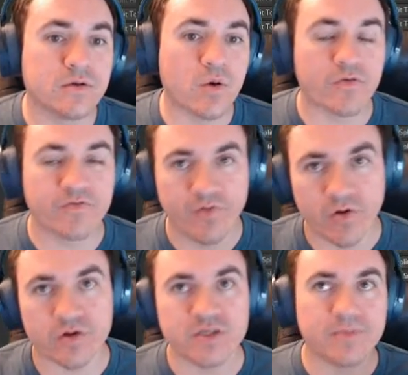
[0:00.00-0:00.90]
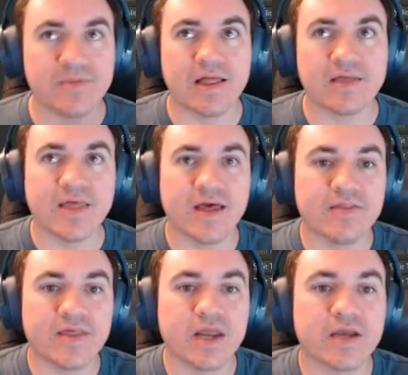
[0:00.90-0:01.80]
or fur, something like that.
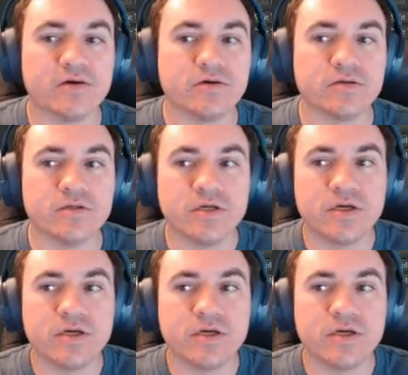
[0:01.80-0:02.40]
That I could.